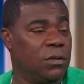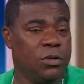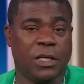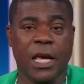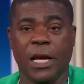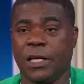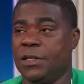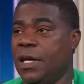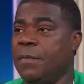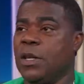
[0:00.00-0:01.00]
You can't
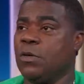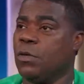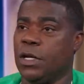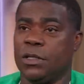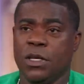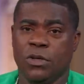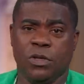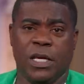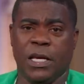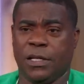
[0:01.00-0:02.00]
condemn anyone.
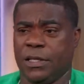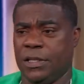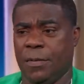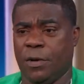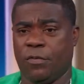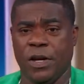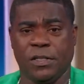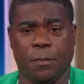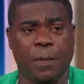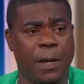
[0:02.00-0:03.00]
You can't condemn a
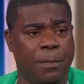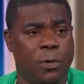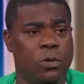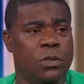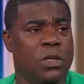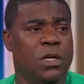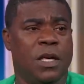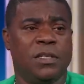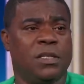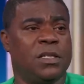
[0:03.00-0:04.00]
race of people.
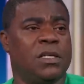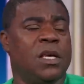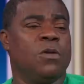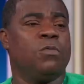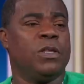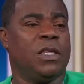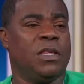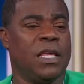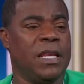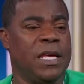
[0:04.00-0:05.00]
It's just, what the
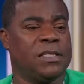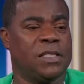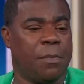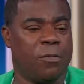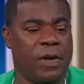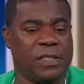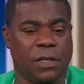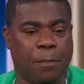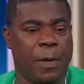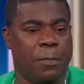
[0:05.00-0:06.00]
thing that separates
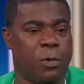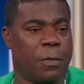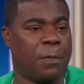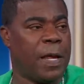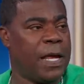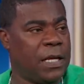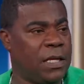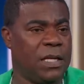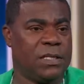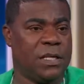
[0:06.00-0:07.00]
the people of the
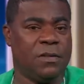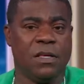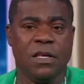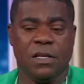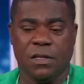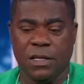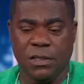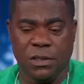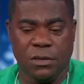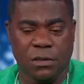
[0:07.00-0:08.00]
planet isn't,
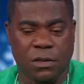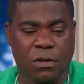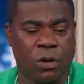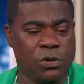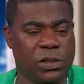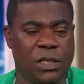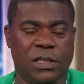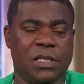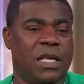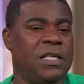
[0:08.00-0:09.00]
isn't culture,
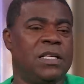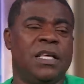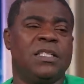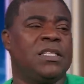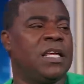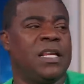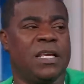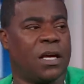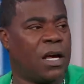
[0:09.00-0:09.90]
isn't, isn't any